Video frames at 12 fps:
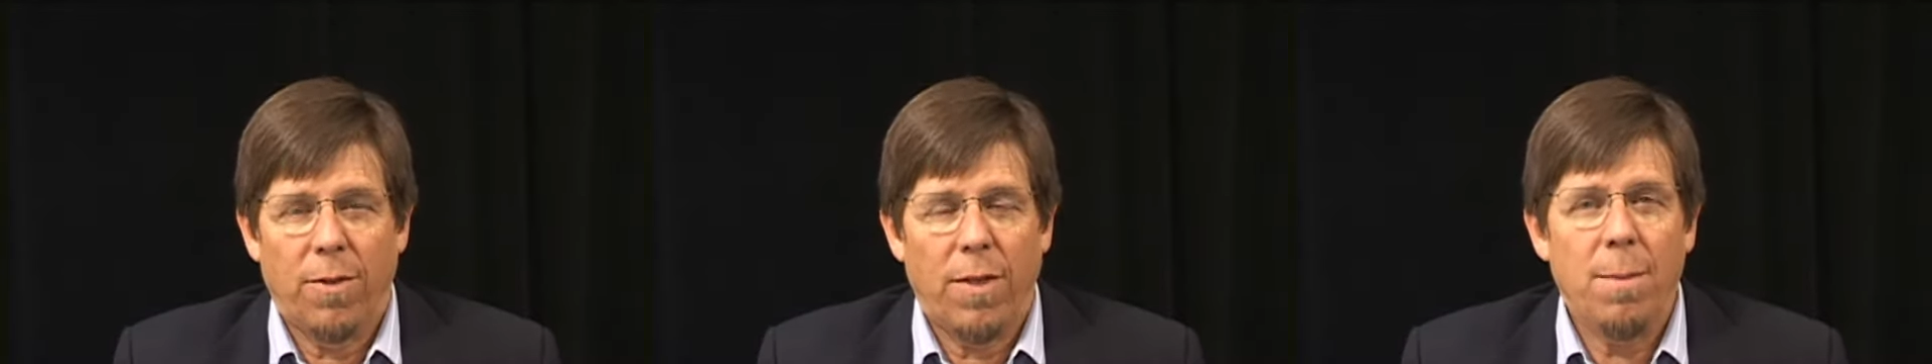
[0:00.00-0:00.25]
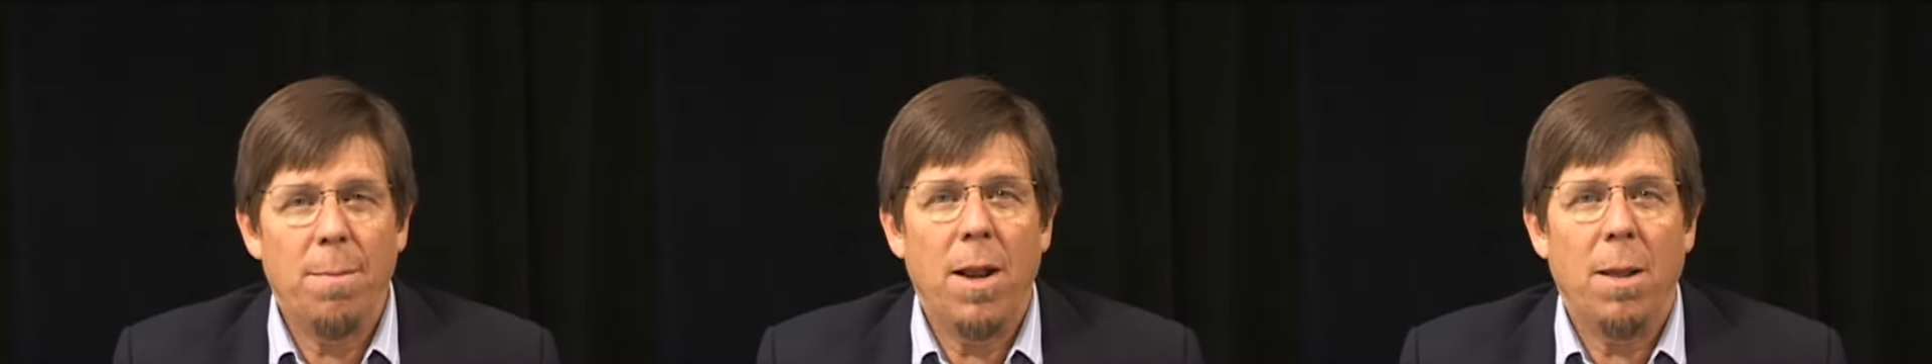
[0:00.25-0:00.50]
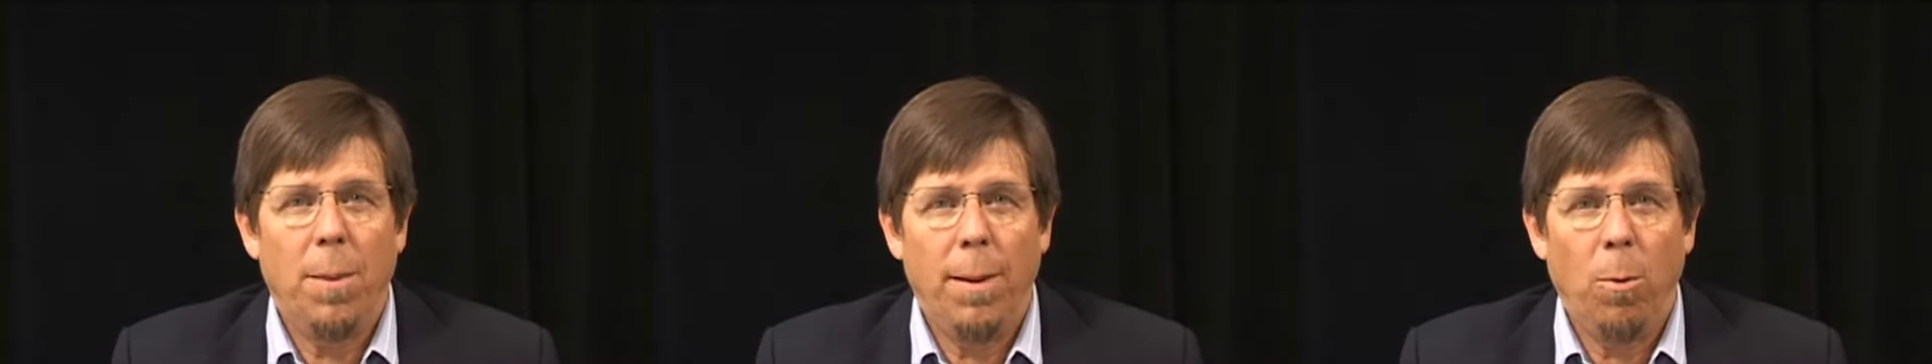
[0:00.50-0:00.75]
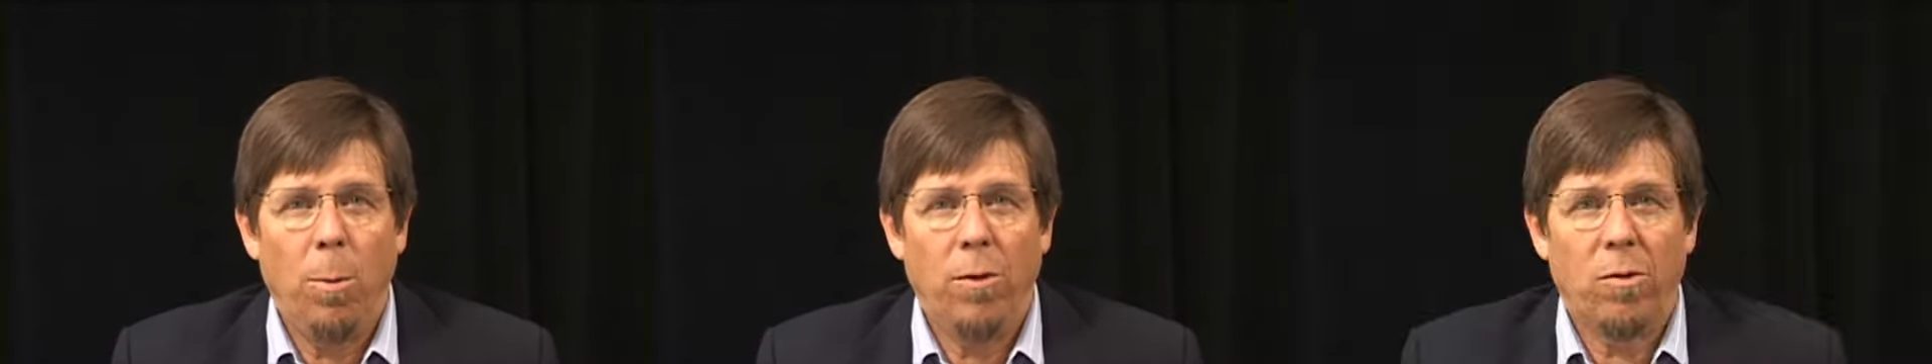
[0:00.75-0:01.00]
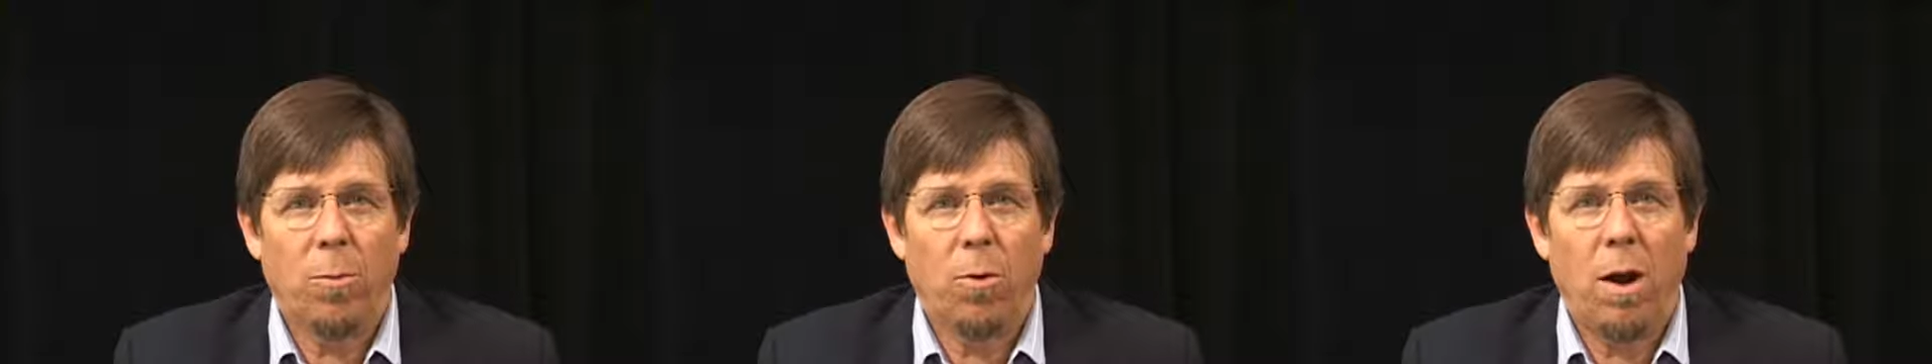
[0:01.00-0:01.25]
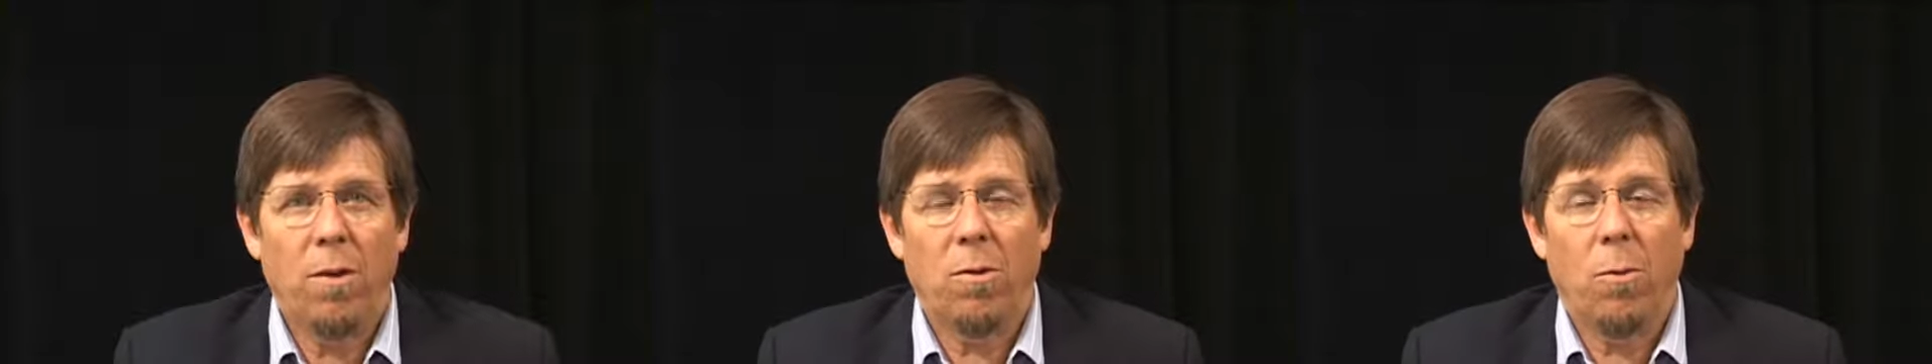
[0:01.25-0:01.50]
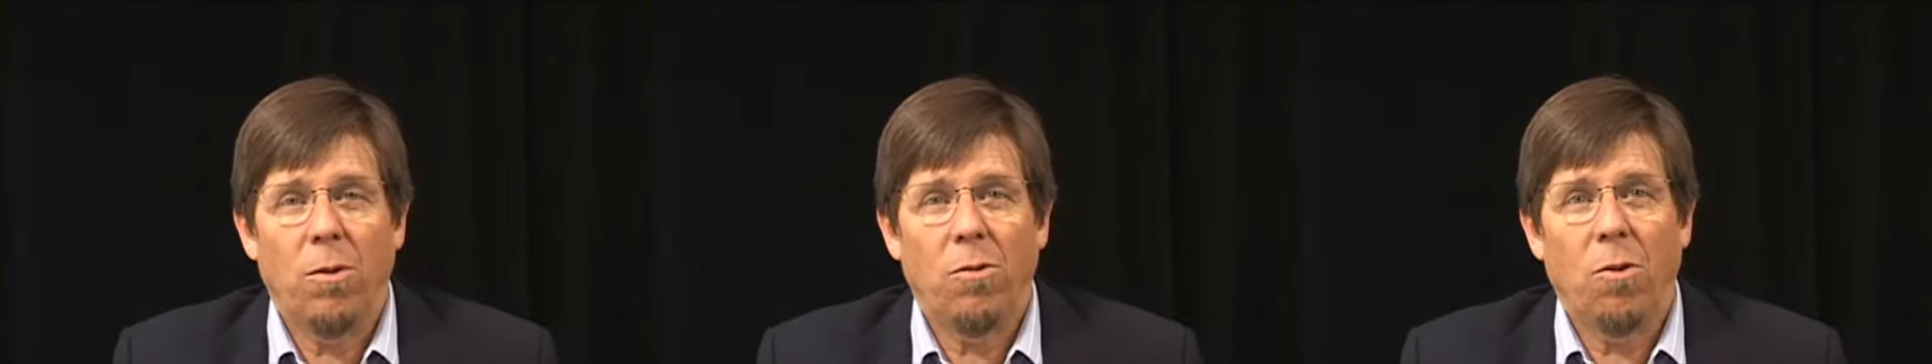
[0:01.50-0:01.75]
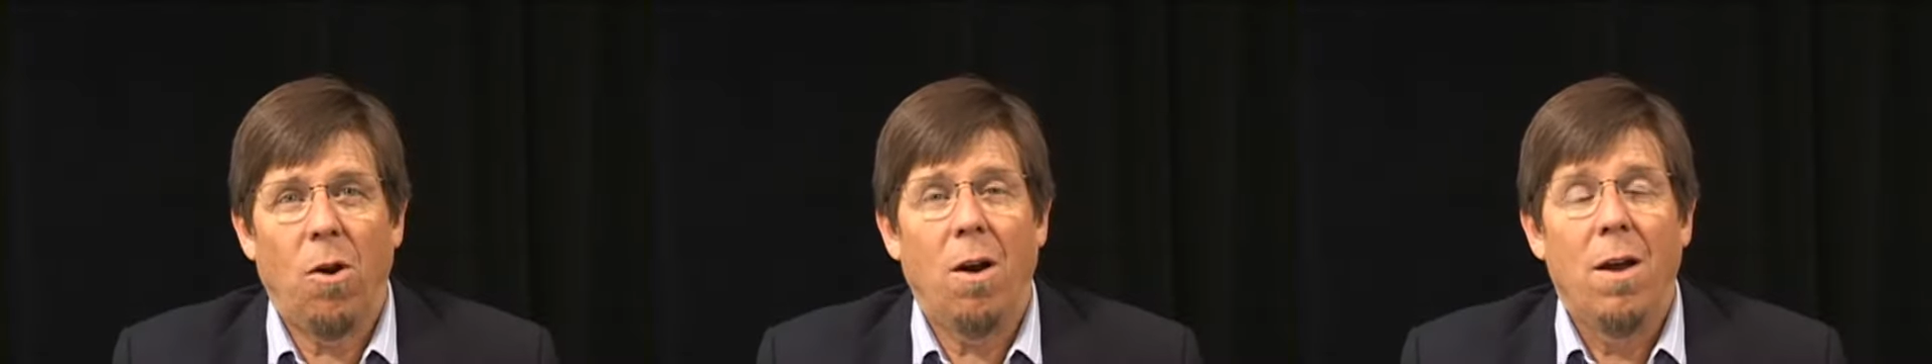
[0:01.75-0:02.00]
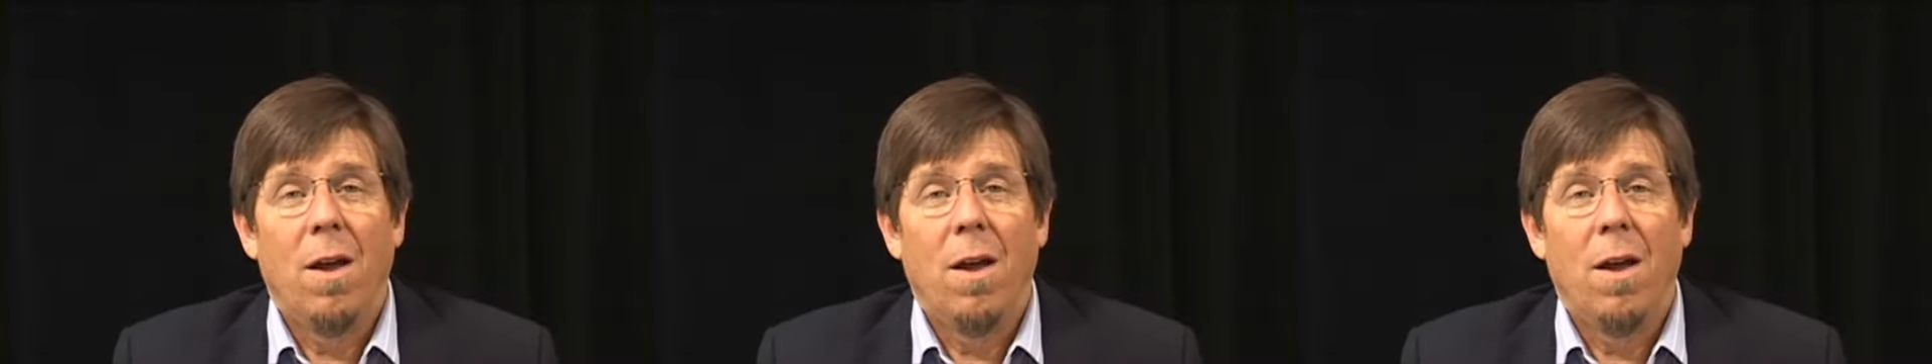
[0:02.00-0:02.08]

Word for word: I think many people will be surprised that we saw